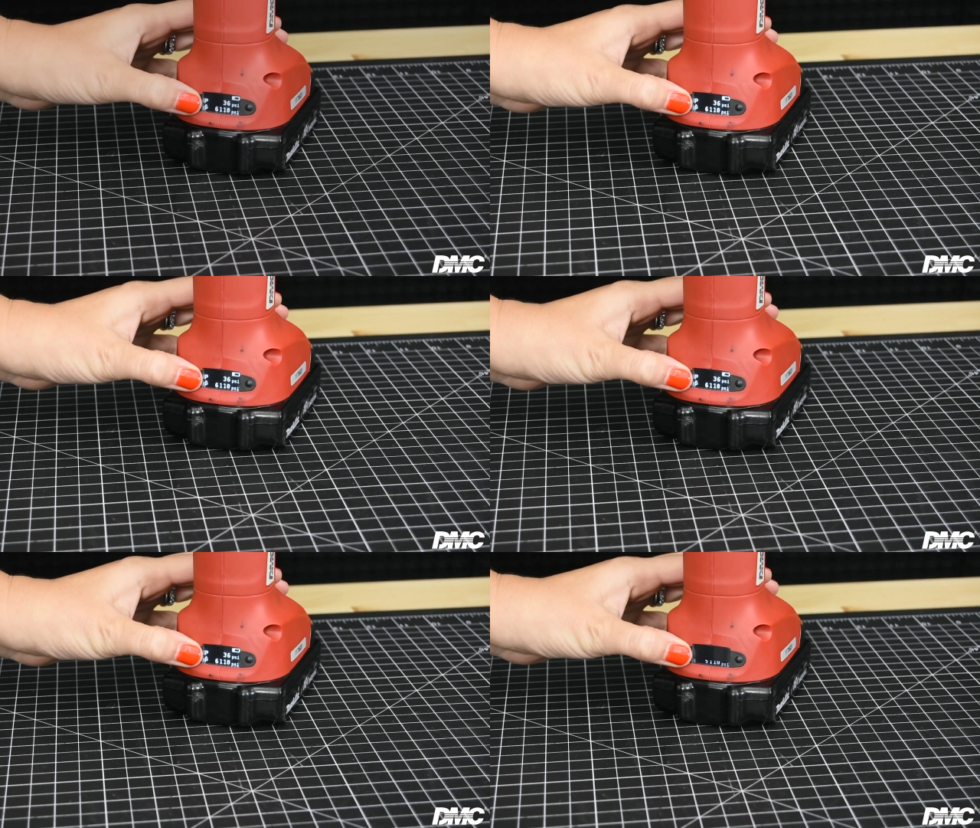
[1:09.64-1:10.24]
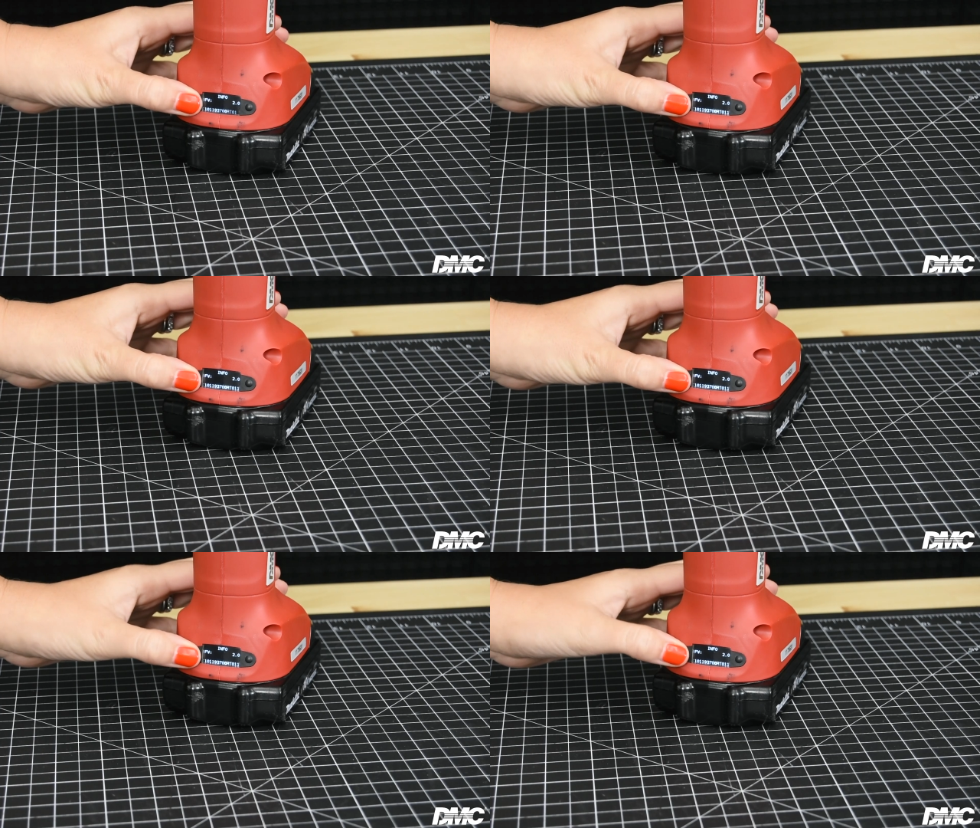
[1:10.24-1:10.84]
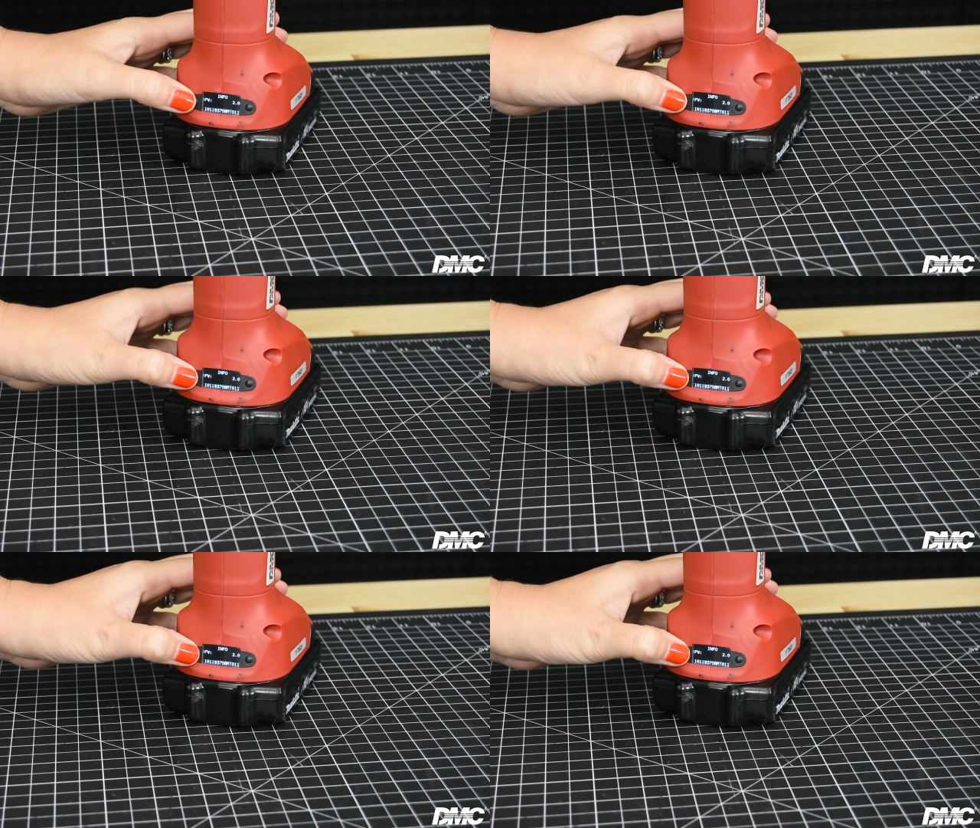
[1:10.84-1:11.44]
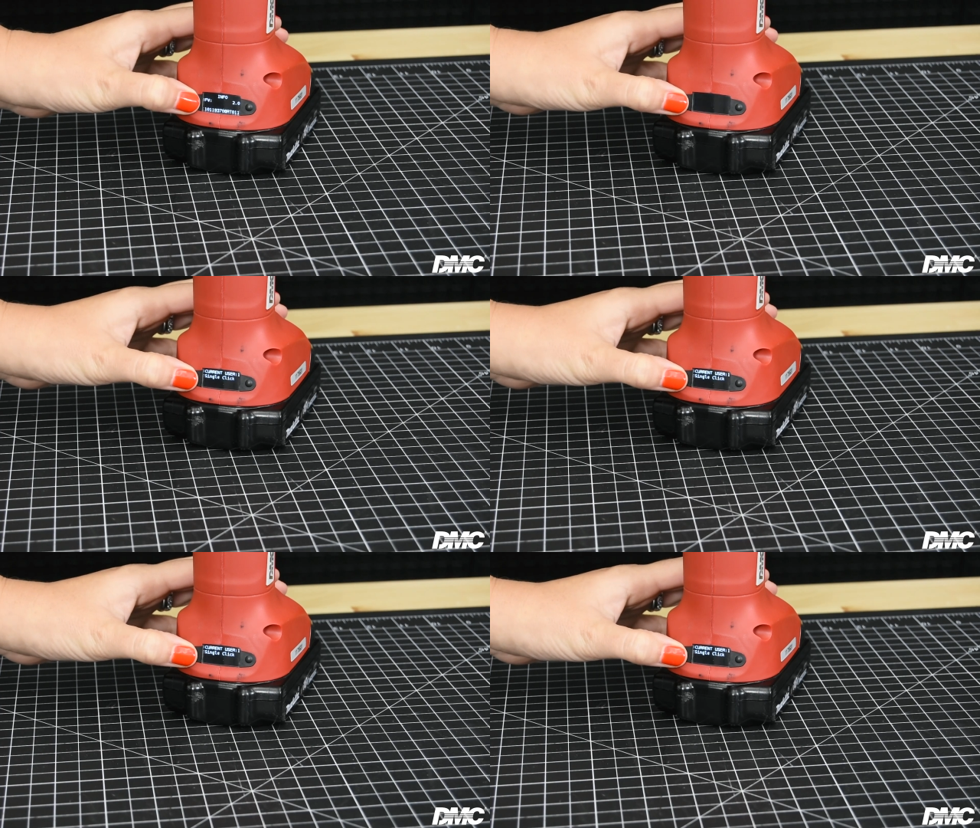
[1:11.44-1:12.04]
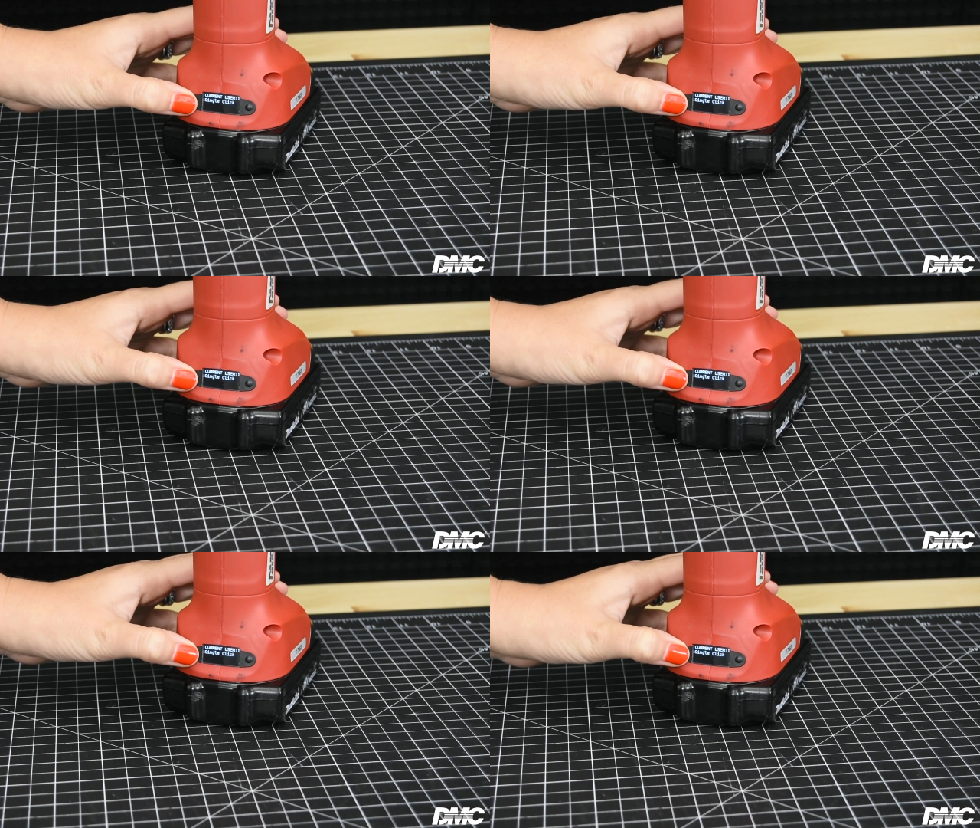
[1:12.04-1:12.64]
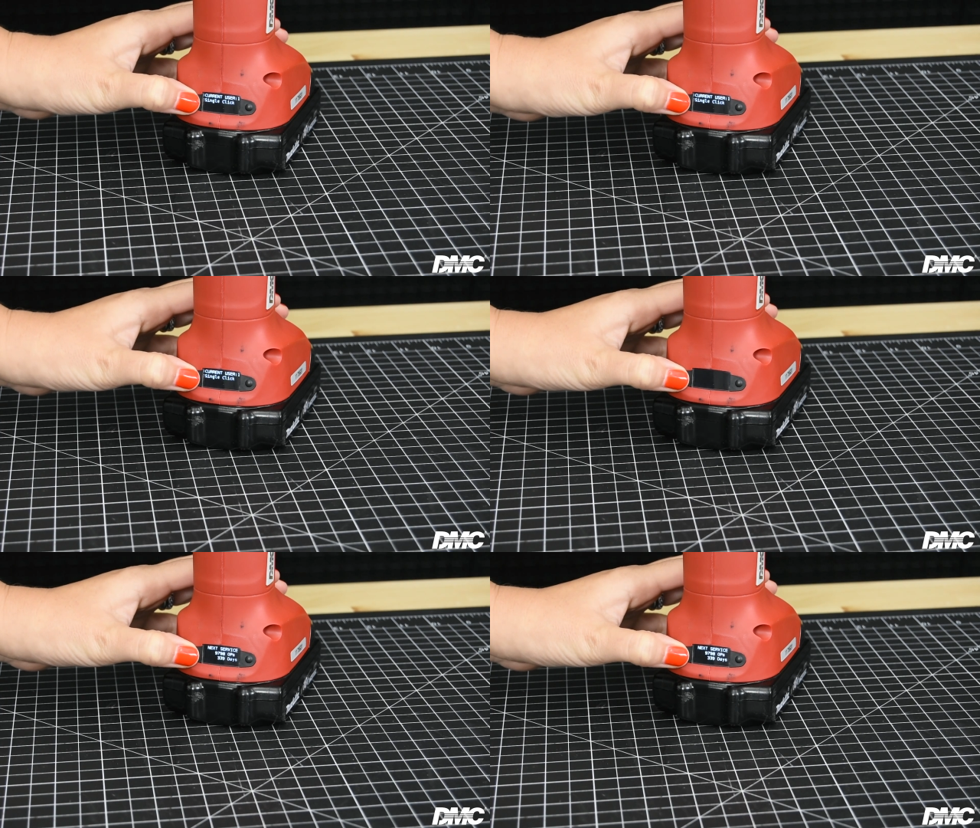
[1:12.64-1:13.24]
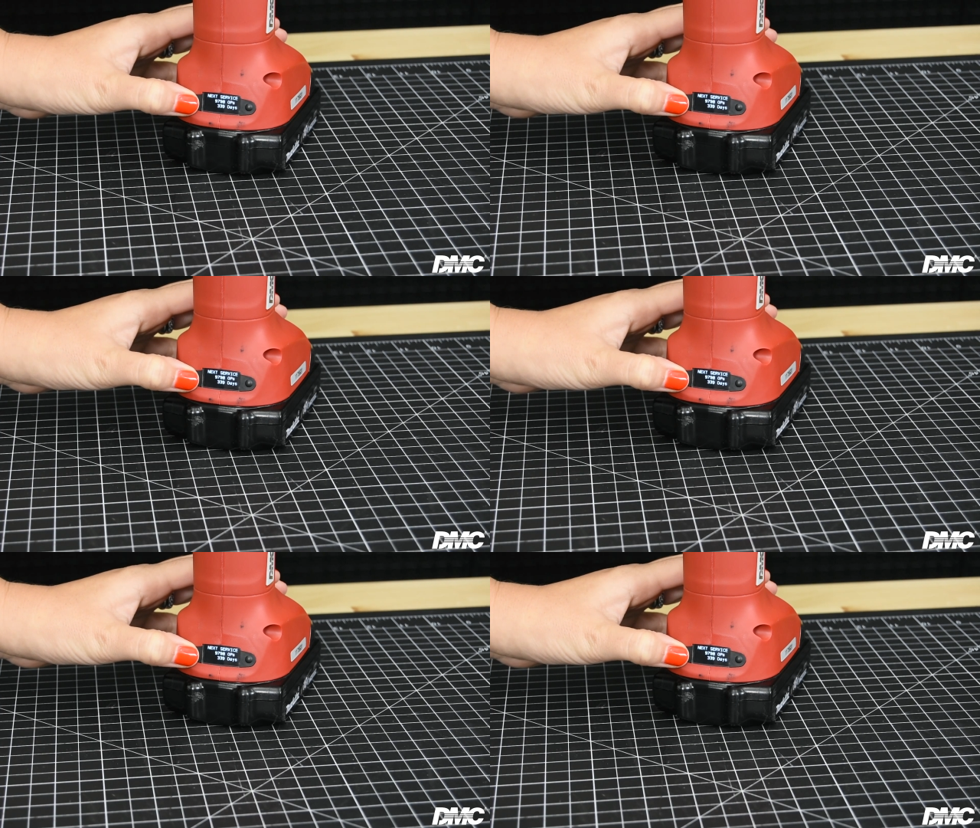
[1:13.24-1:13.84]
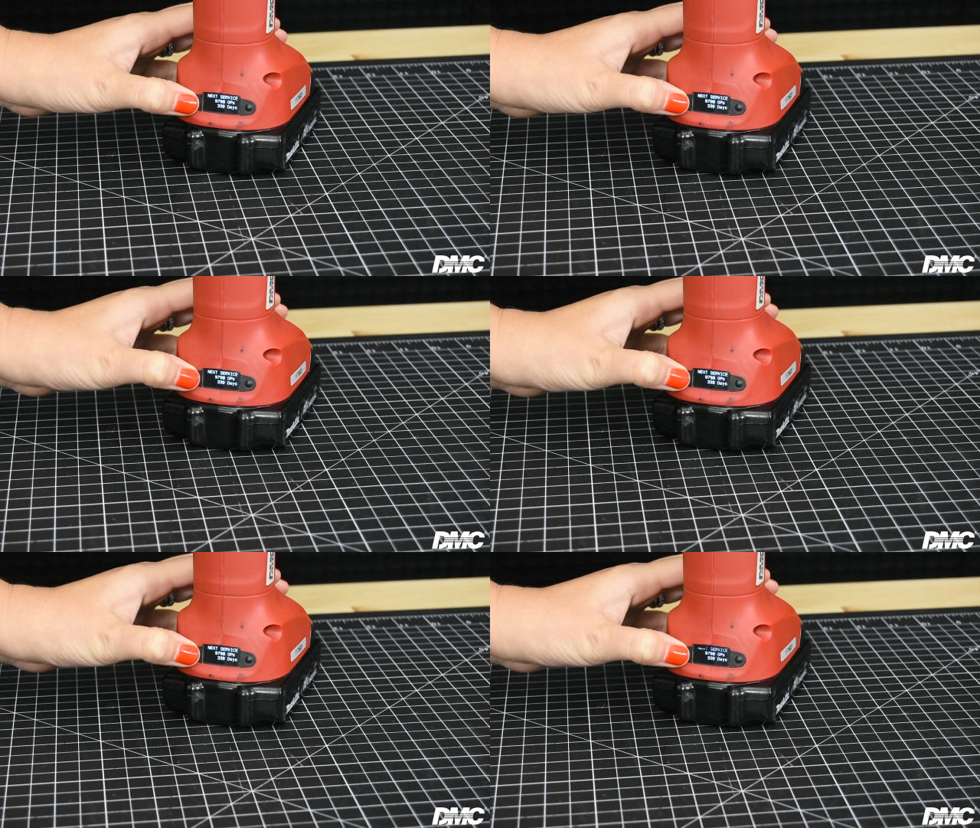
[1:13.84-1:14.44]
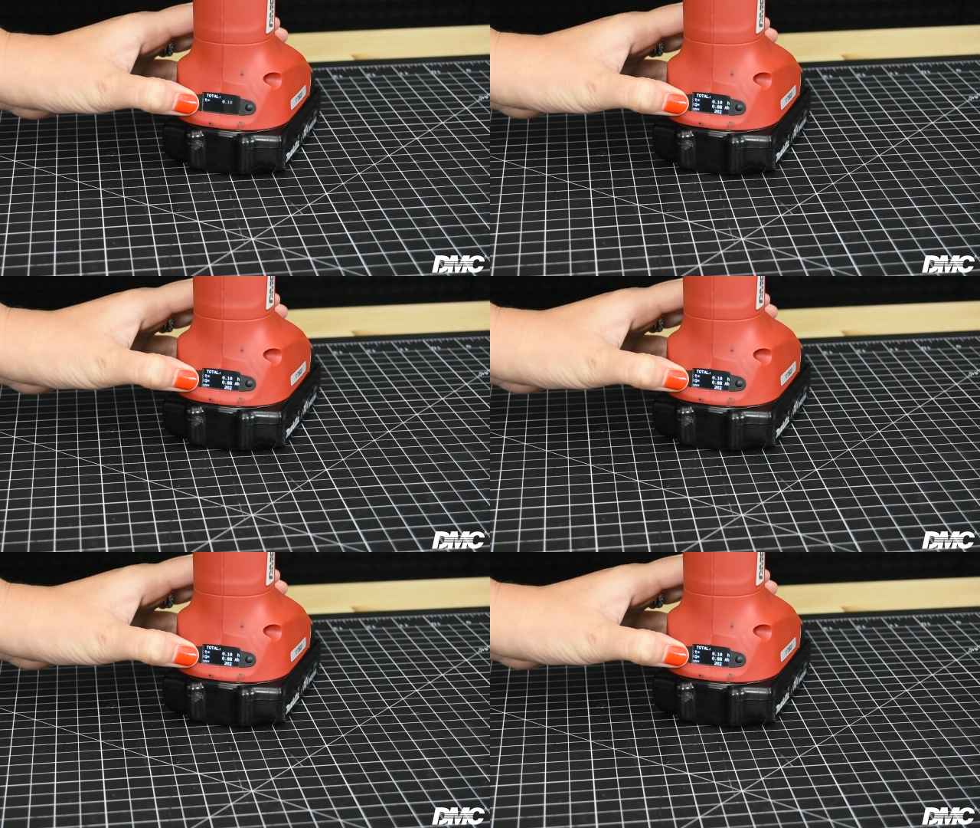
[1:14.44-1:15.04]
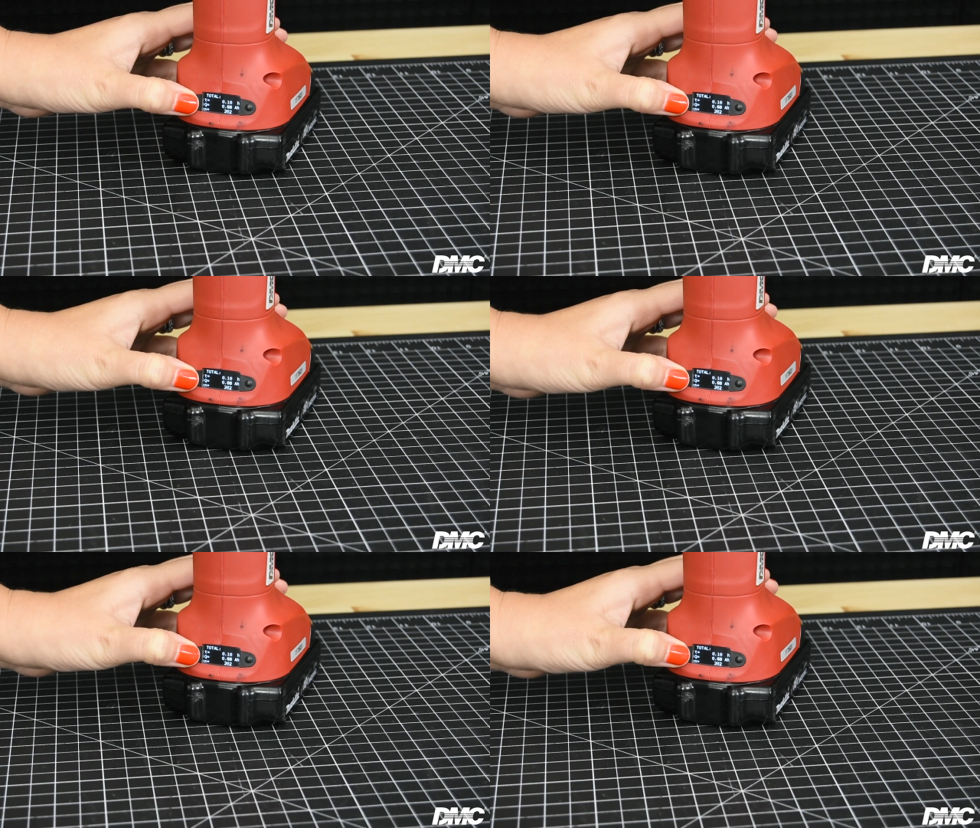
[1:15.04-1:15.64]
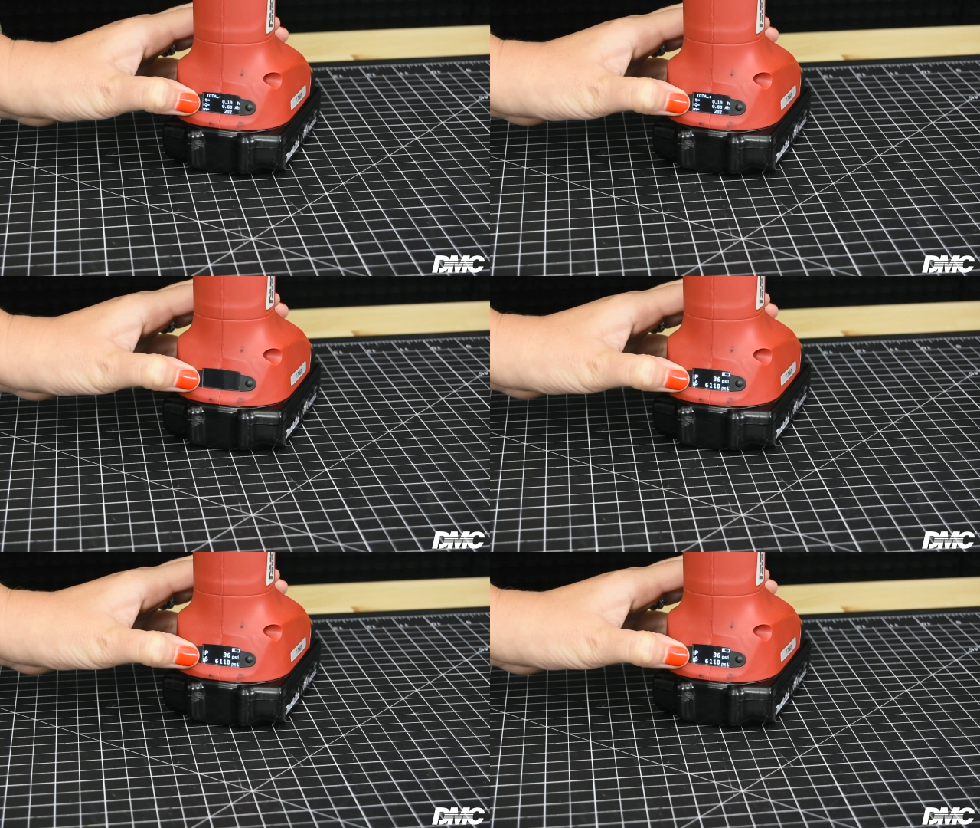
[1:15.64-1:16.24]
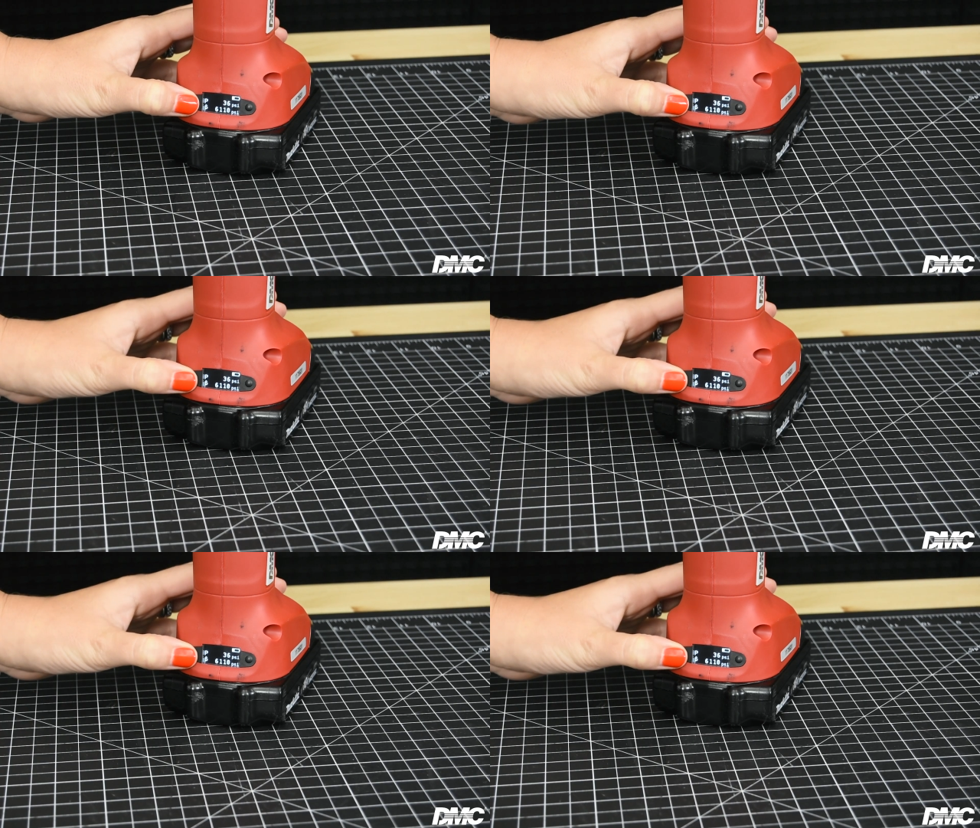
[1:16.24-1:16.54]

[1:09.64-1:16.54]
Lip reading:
Nobody's mouth can be seen.